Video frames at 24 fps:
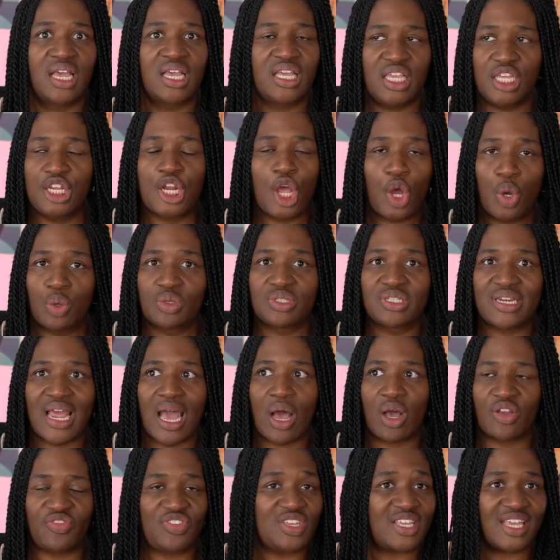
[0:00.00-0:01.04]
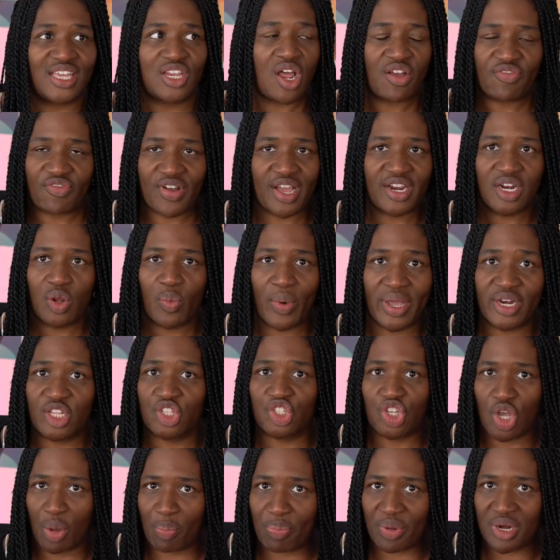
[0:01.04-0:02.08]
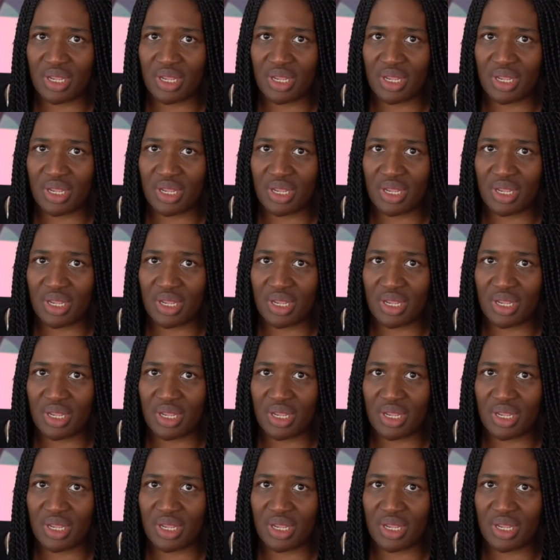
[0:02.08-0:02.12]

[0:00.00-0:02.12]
he knows now if he cannot find a way to jump